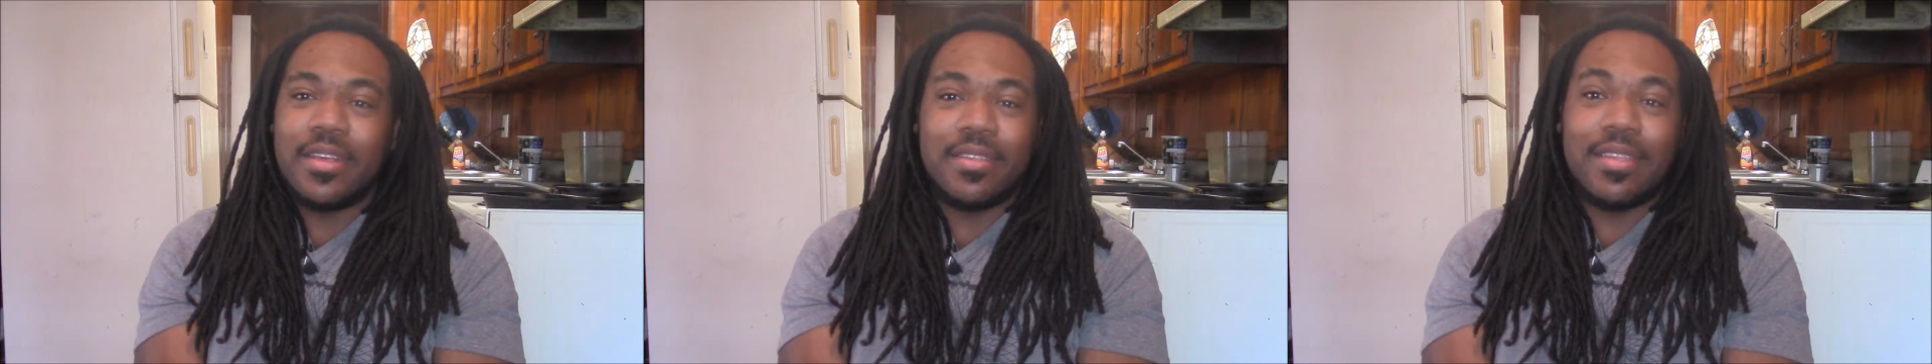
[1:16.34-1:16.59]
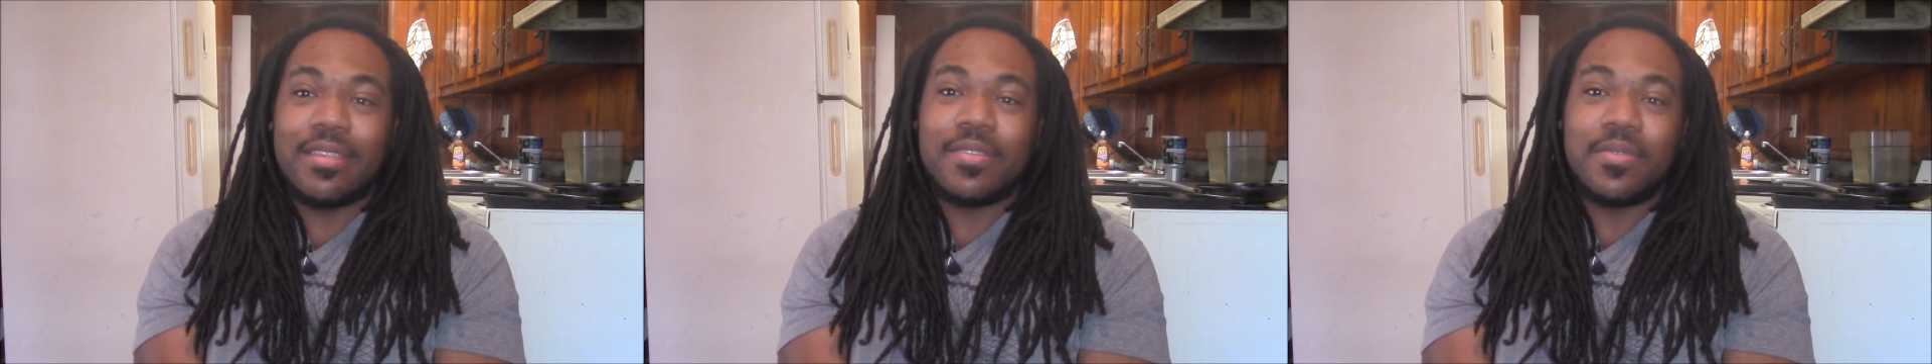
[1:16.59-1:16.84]

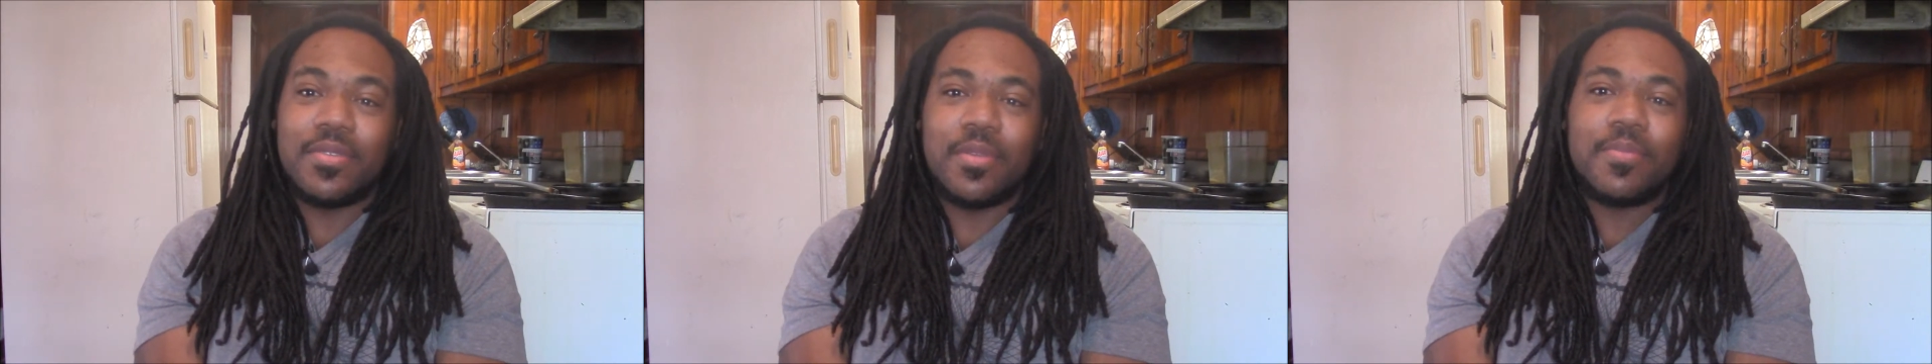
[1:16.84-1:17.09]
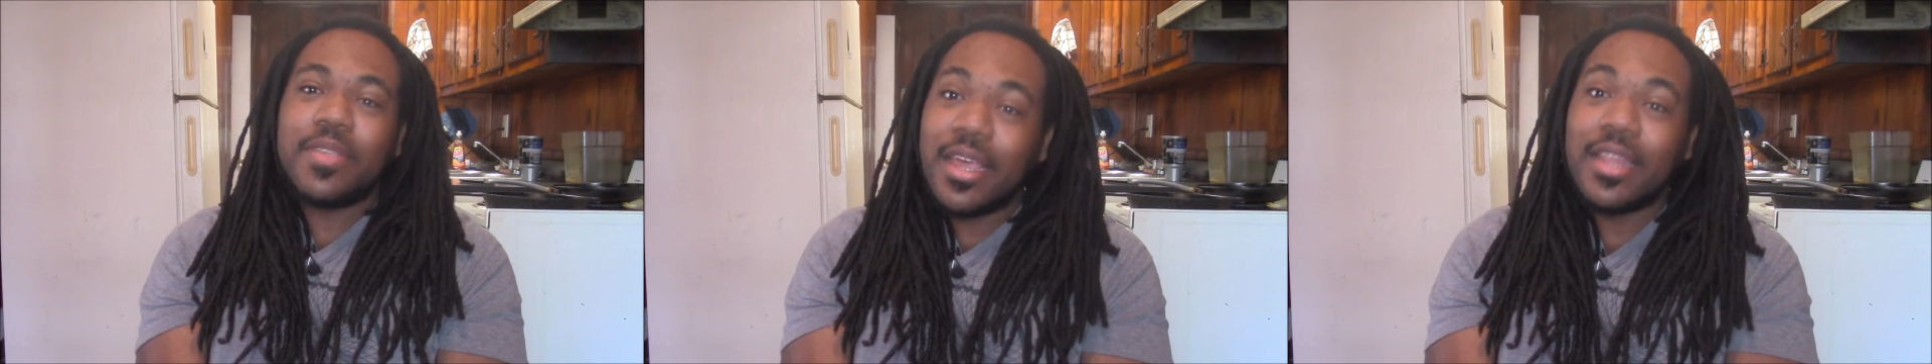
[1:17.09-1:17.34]
I'm
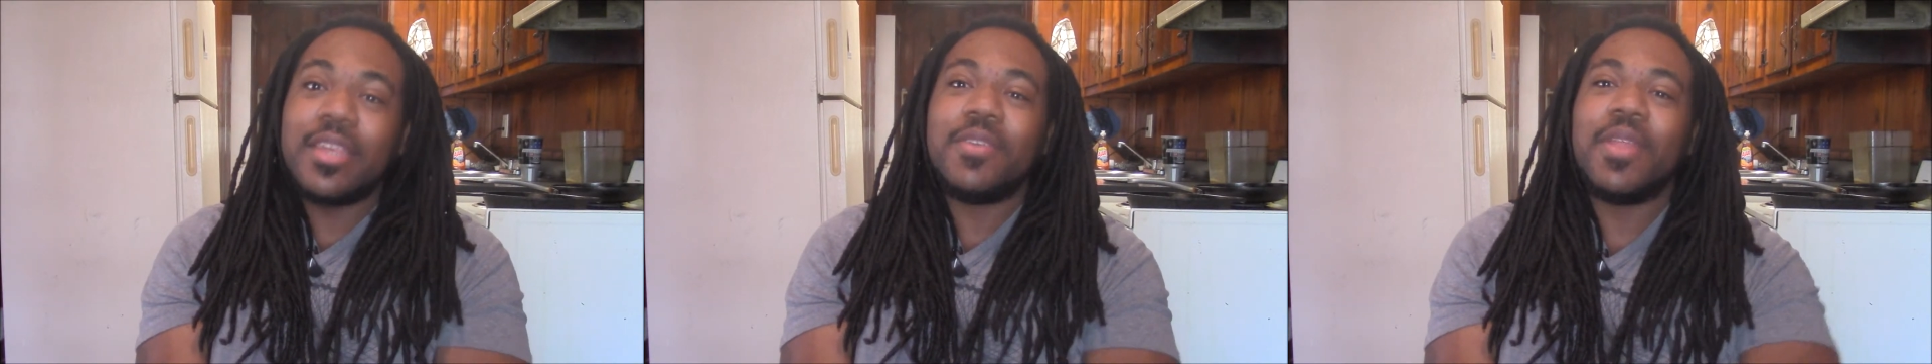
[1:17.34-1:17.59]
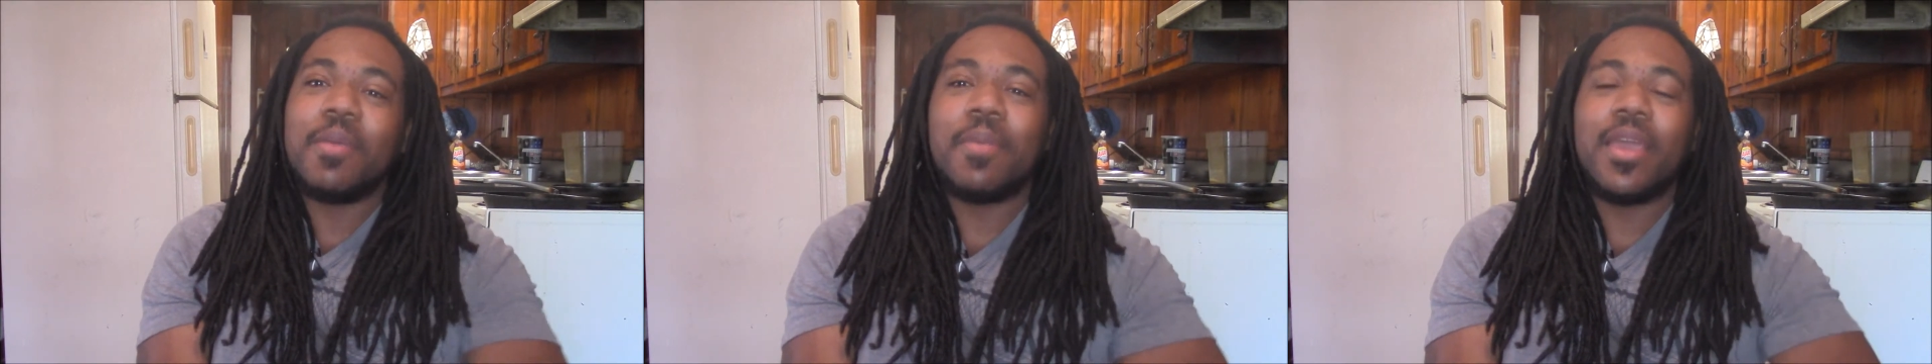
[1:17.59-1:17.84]
telling you,
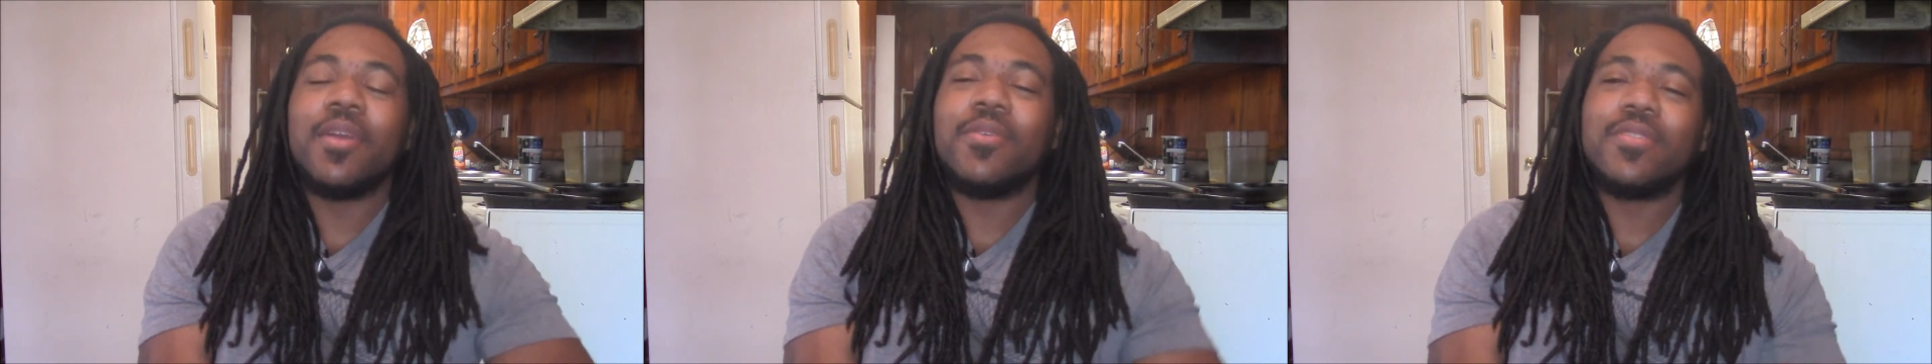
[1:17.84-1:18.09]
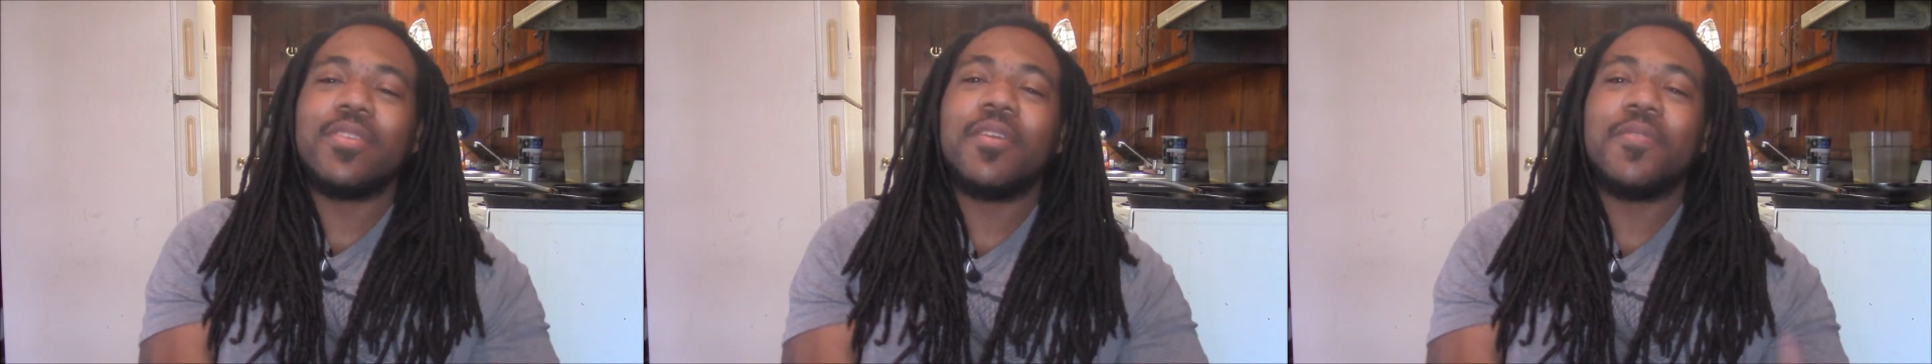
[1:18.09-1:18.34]
that man gonna
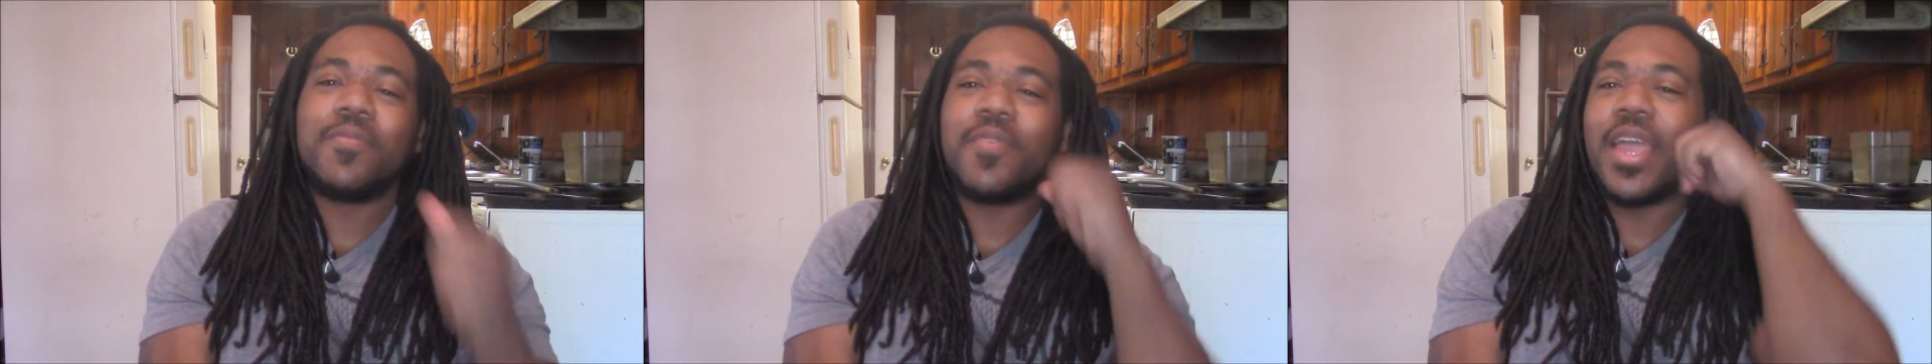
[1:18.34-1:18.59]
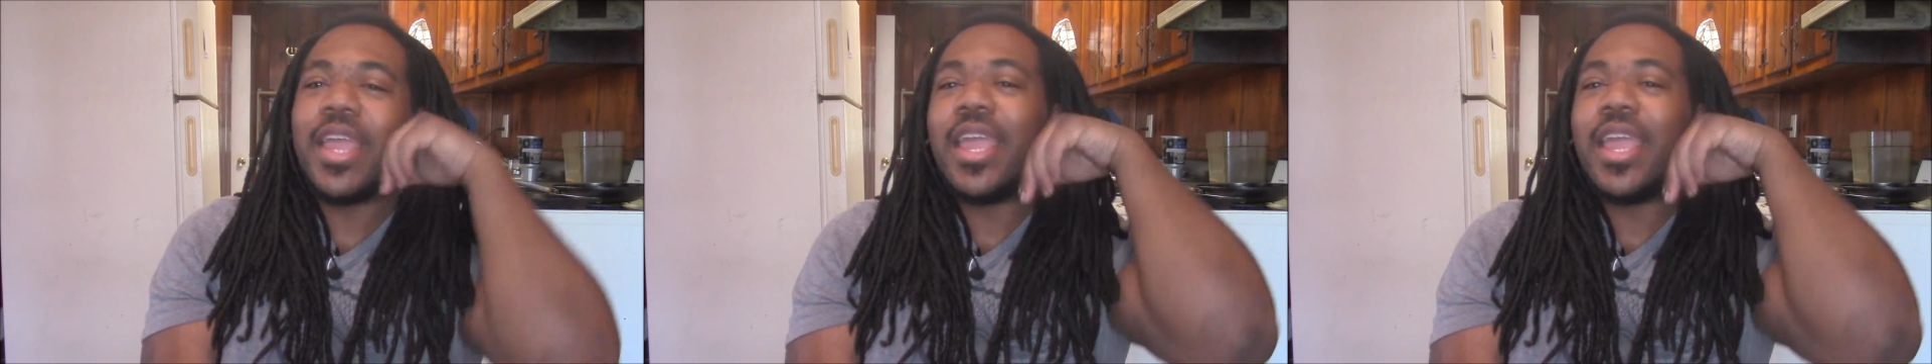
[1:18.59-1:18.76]
start a fight.